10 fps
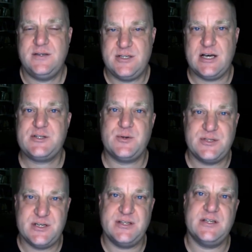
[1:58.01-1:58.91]

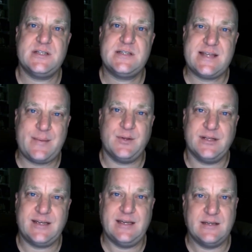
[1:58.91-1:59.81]
Joshua, Judges, Samuel,
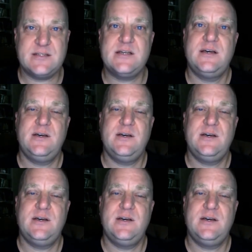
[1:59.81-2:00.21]
and Kings,